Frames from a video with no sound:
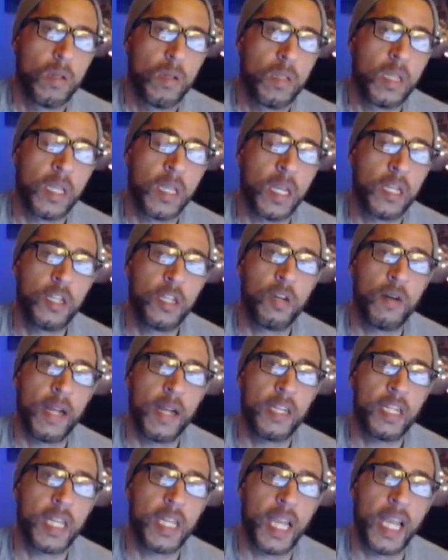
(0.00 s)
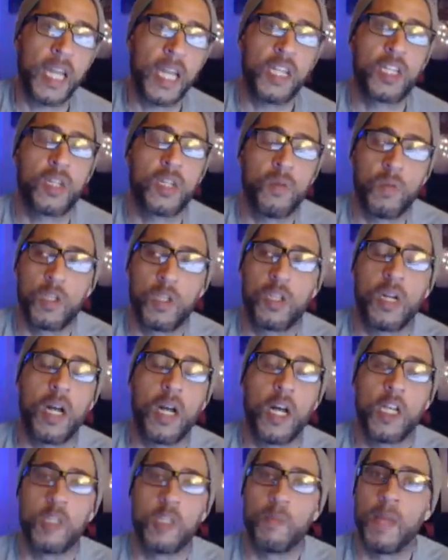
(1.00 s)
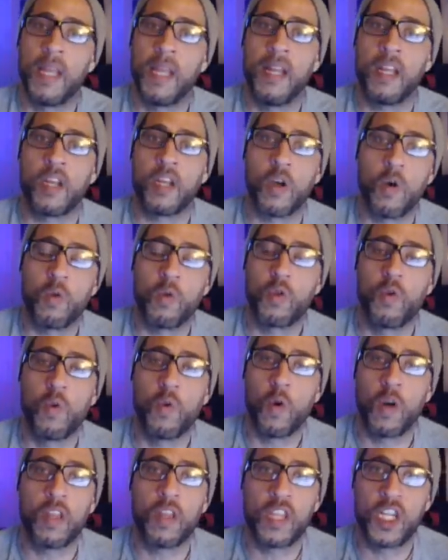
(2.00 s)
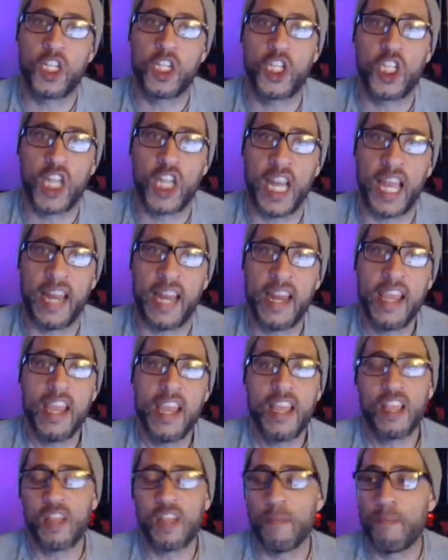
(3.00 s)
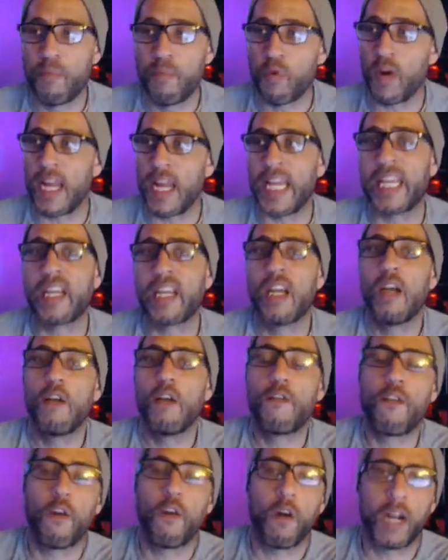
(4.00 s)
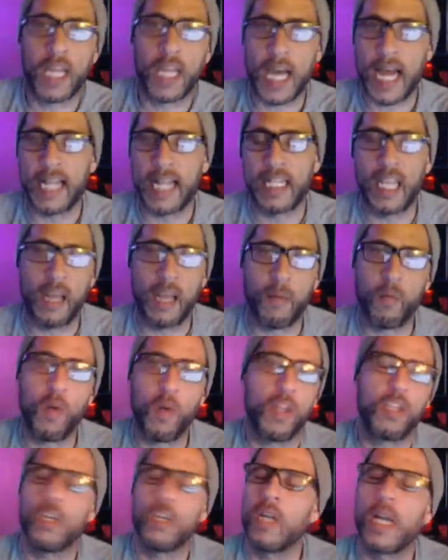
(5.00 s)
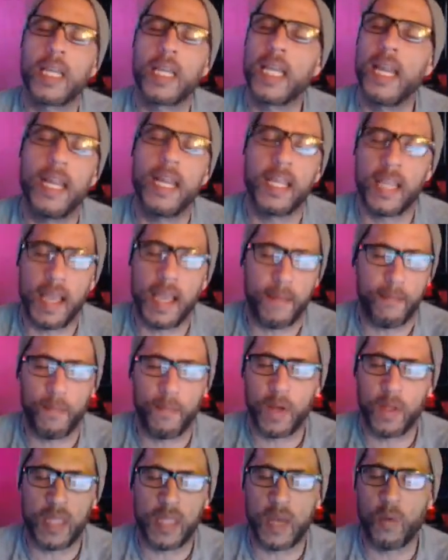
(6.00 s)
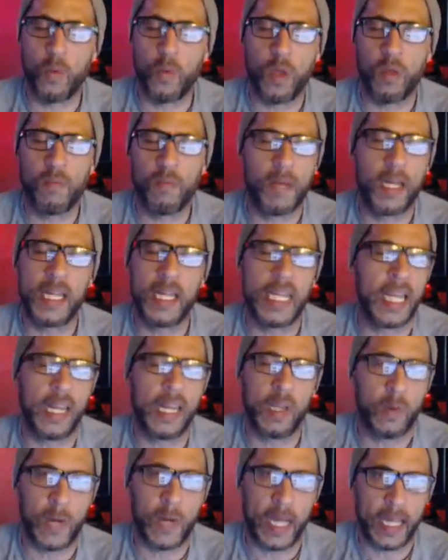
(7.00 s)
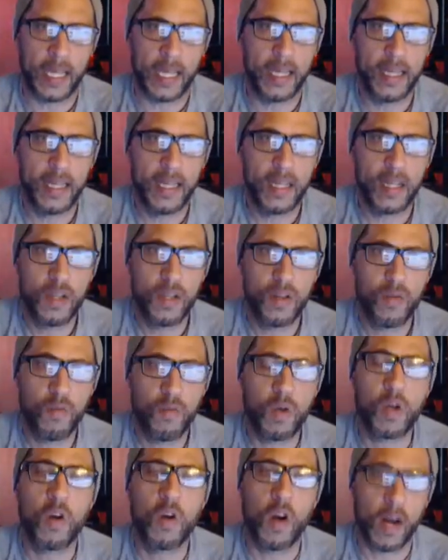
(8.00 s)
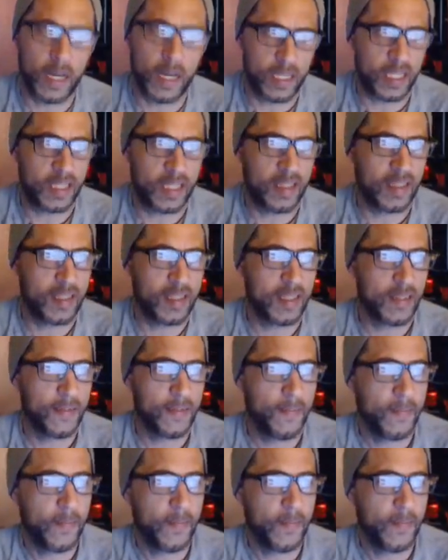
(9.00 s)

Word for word: to get your education with your husband and going through all this shit to break for a goddamn will? You're not getting that, that will money anyway, regardless.